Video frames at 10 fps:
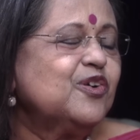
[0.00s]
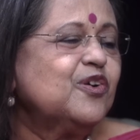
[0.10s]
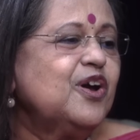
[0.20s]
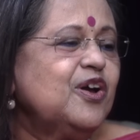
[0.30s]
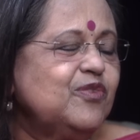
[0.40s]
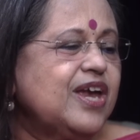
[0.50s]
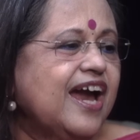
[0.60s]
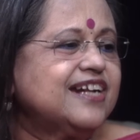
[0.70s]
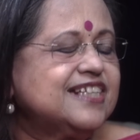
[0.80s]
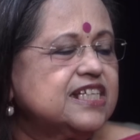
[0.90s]
you know we
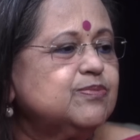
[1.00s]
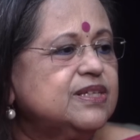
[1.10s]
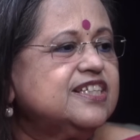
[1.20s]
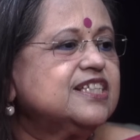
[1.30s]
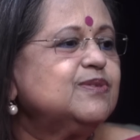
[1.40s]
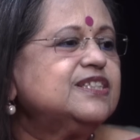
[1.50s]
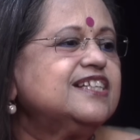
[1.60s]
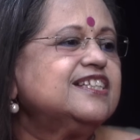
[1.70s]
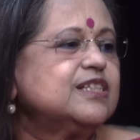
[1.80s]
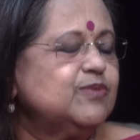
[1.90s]
had six months six
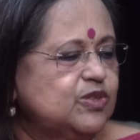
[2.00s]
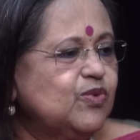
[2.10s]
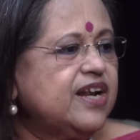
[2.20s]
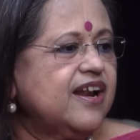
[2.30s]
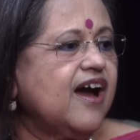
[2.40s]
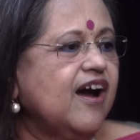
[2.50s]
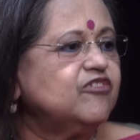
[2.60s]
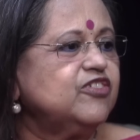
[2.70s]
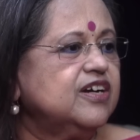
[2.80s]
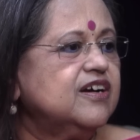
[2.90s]
months and six months one and a
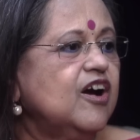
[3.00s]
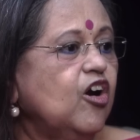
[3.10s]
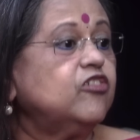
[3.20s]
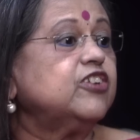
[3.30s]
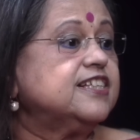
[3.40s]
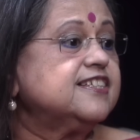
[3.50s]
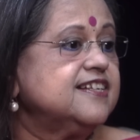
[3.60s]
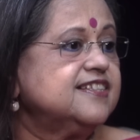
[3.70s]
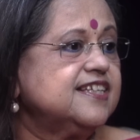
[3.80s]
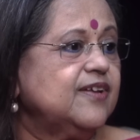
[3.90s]
half year of
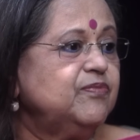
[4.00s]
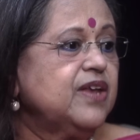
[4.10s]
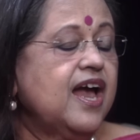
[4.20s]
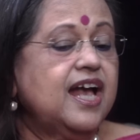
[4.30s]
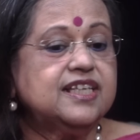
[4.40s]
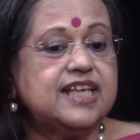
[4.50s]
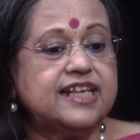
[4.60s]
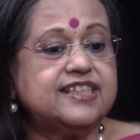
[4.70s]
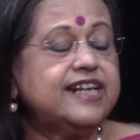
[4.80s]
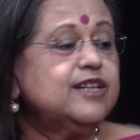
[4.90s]
residency
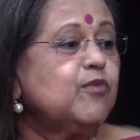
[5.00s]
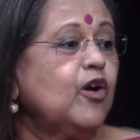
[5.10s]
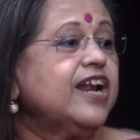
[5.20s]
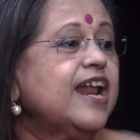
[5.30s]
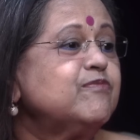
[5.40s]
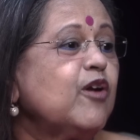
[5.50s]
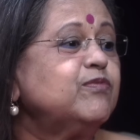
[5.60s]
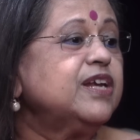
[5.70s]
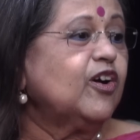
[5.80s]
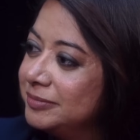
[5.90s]
i signed the bond and i
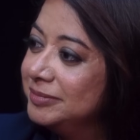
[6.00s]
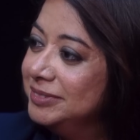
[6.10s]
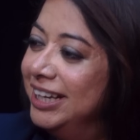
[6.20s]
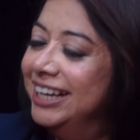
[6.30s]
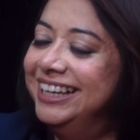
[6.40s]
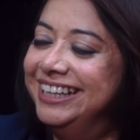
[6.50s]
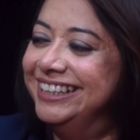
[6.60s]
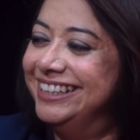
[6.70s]
promptly got pregnant with my